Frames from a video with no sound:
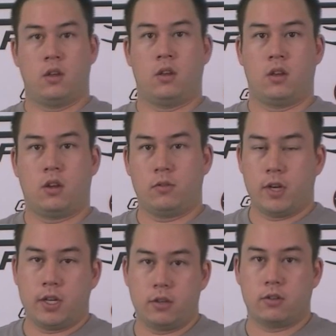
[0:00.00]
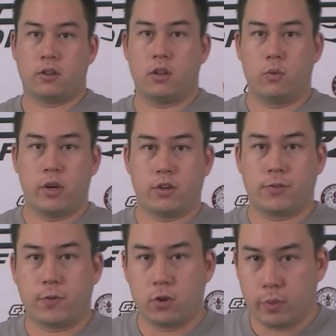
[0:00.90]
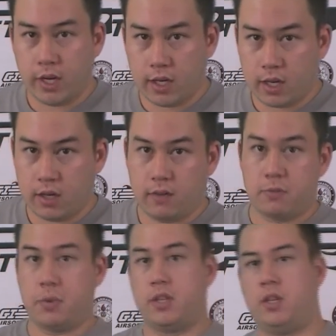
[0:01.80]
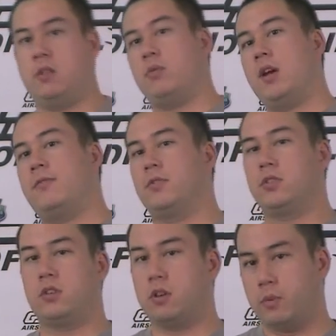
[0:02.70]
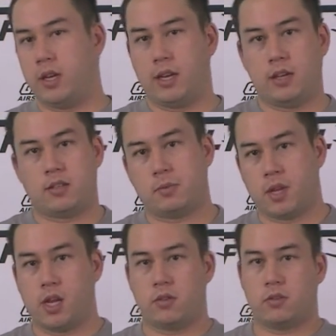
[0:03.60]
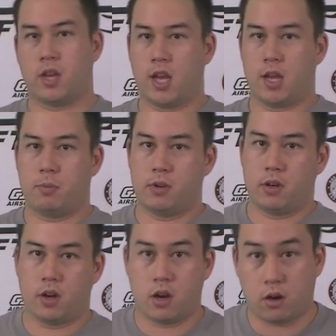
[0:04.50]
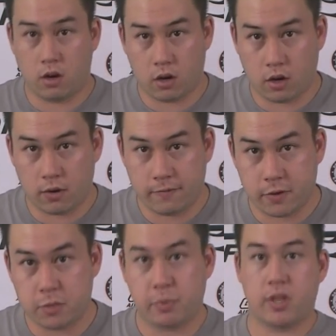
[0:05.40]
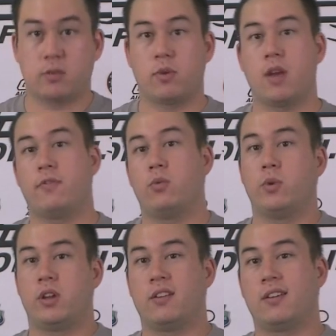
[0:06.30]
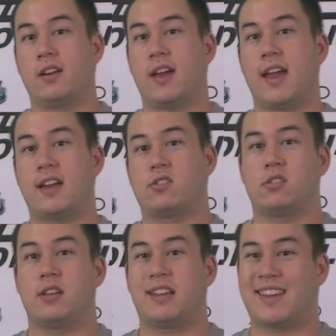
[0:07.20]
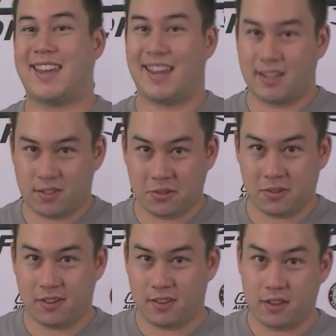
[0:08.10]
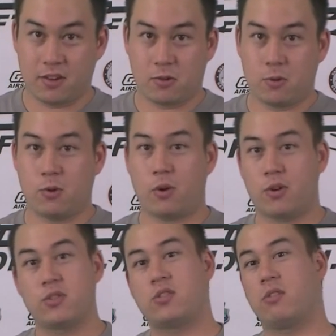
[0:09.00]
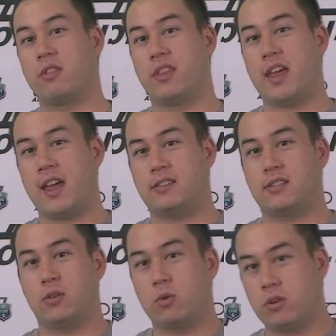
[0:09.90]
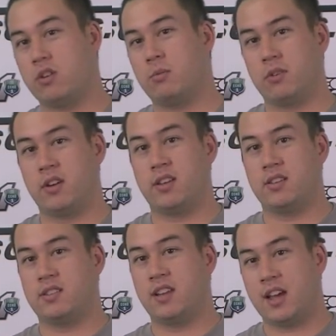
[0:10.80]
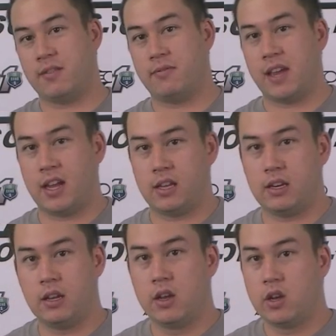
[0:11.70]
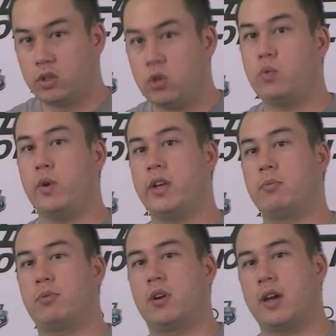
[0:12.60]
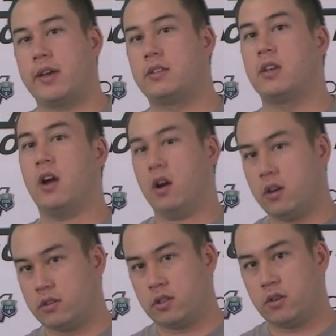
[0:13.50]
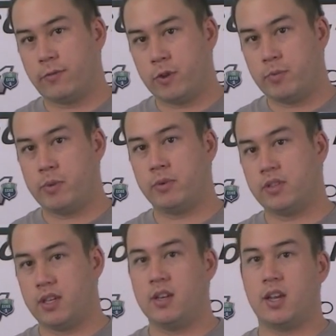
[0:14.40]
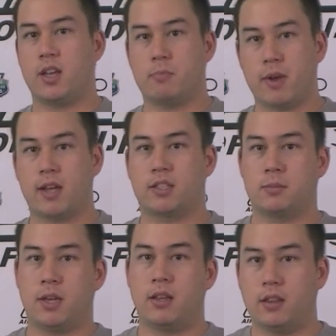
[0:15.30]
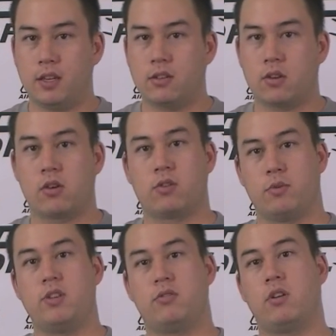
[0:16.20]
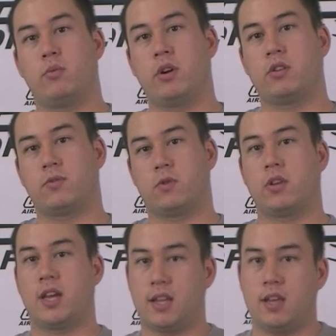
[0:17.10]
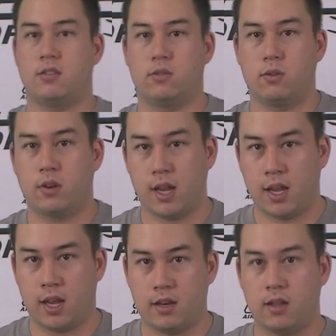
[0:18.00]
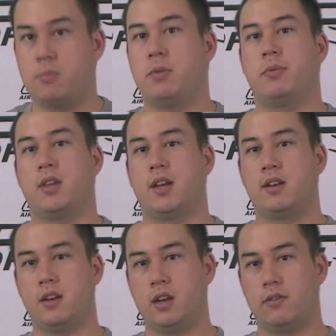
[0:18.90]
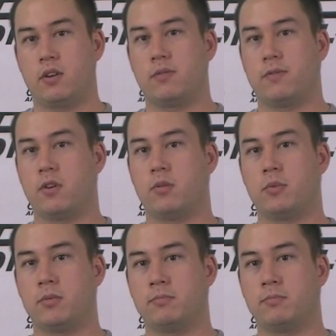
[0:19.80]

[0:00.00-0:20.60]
Alrighty, those are the winners for week 9 of the Beat the Heat raffle. During week 8, something interesting happened. Our first place raffle winner actually canceled their order, so that order number is not valid to win a prize. Also, a few people did not get back to me. These are the redrawn winners for that canceled order and the people that never confirmed.